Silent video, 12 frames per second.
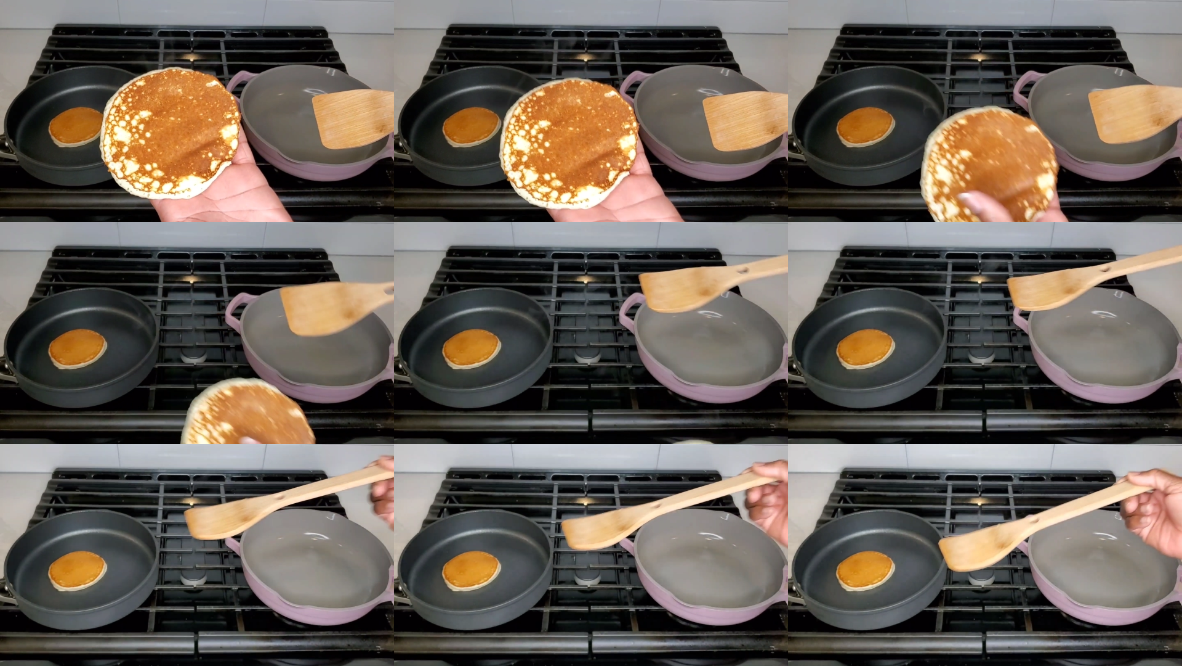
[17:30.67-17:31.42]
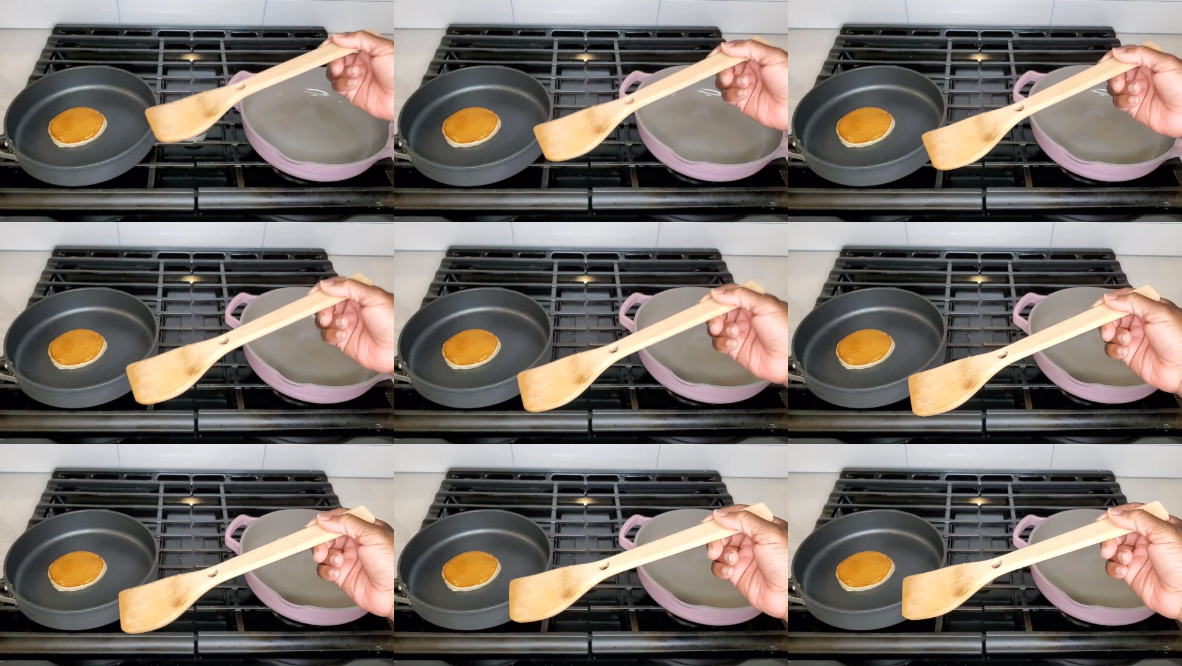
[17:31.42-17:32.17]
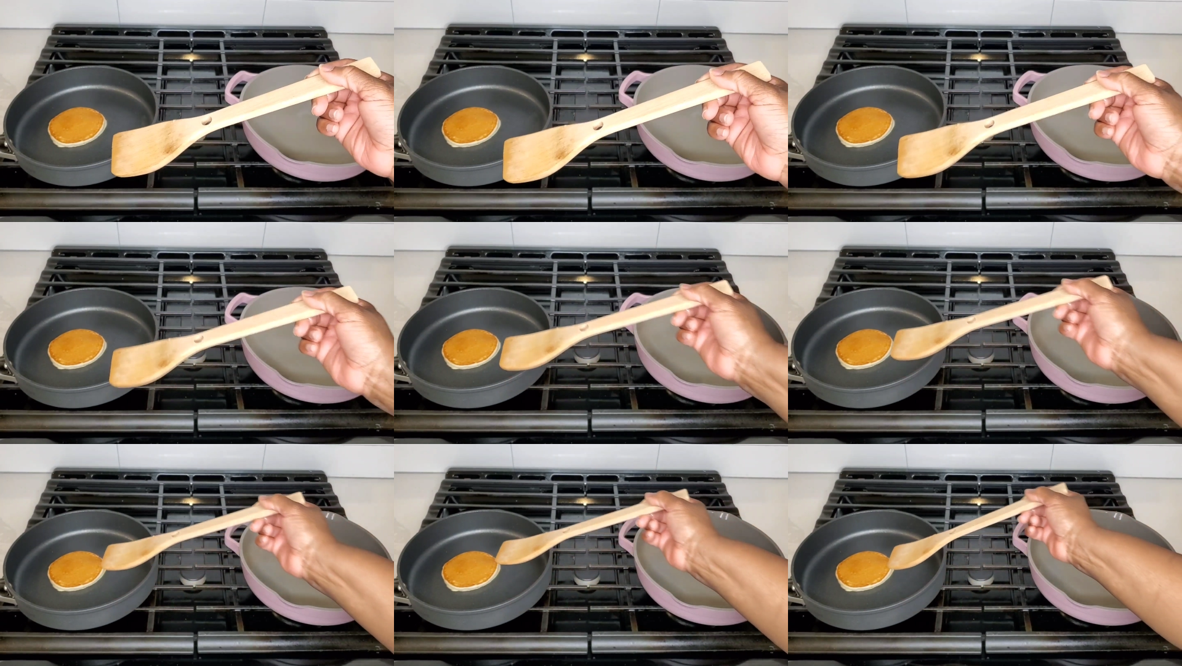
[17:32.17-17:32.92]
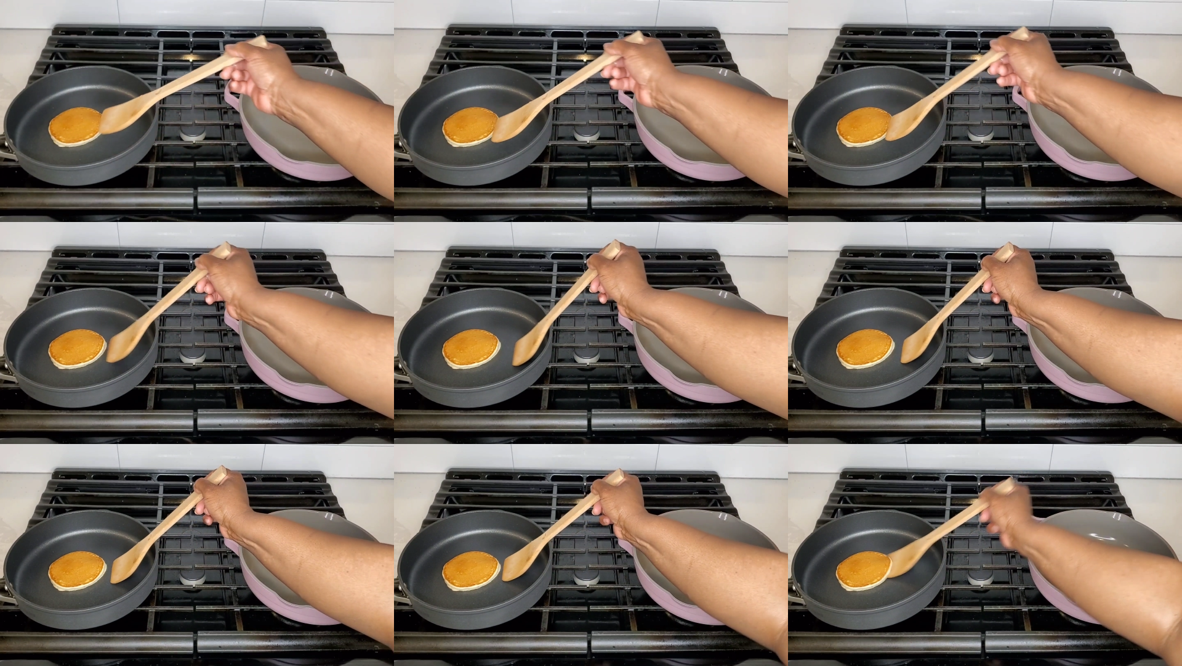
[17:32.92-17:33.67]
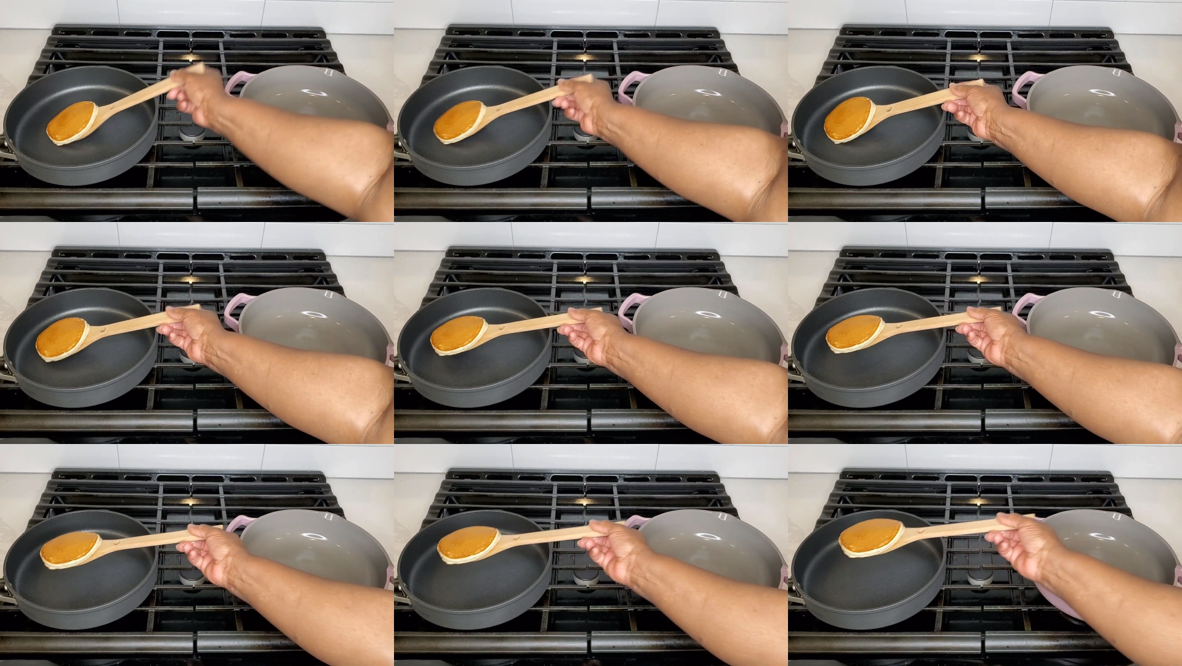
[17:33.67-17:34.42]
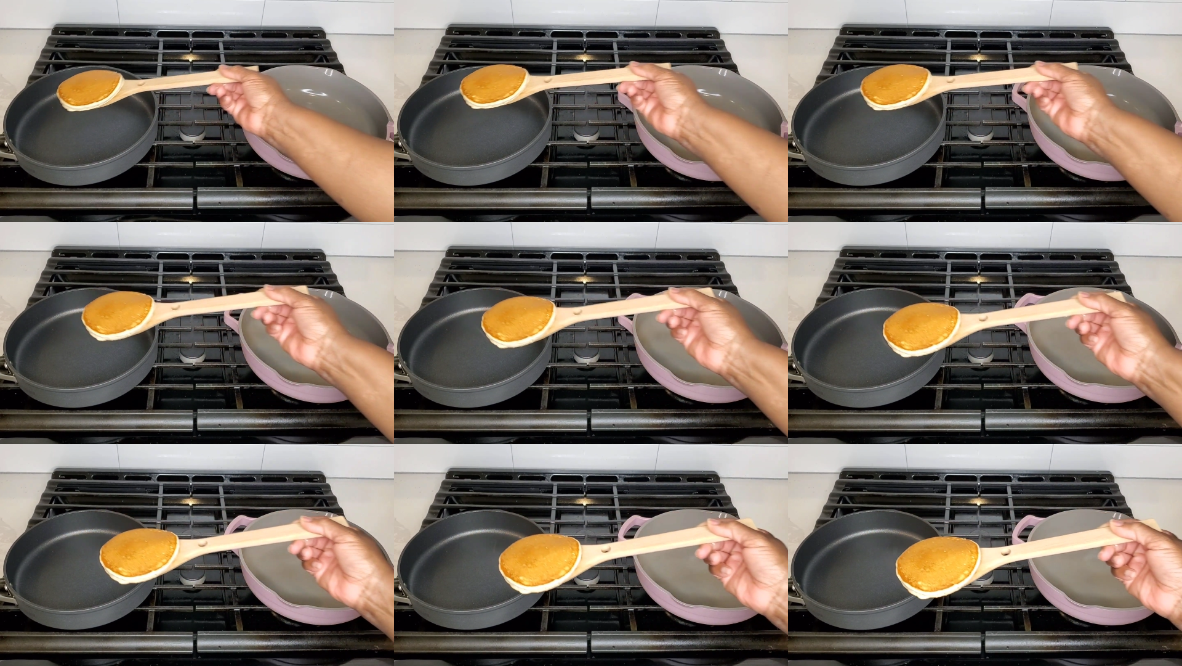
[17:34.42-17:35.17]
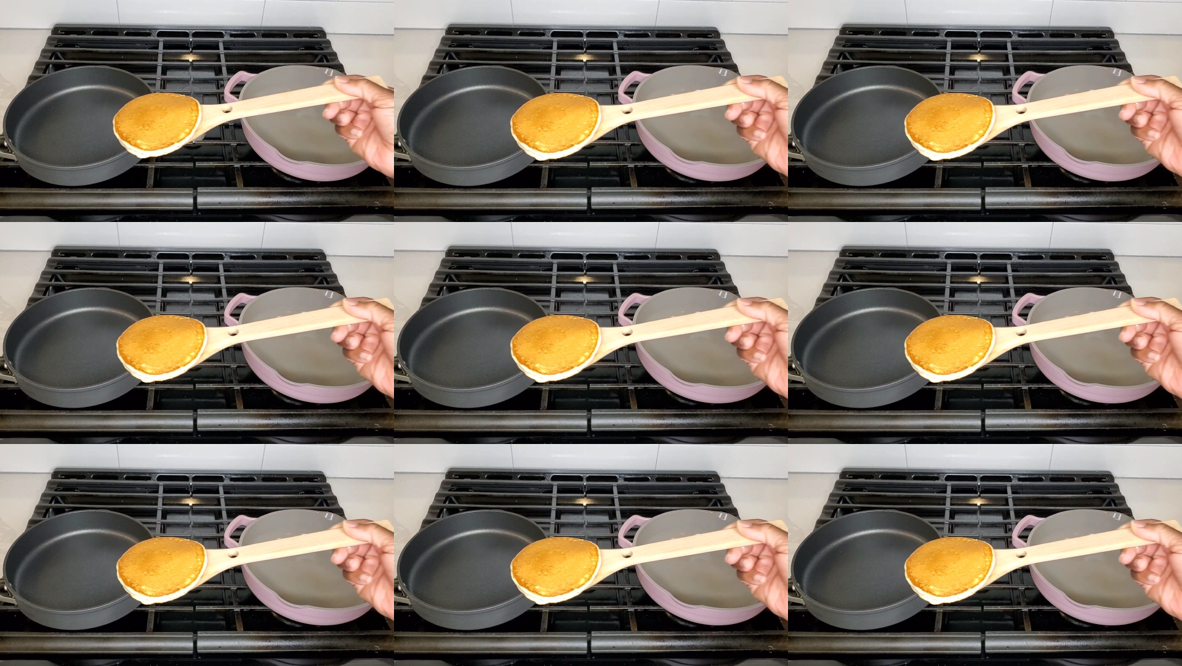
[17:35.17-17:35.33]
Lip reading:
(no speaker visible)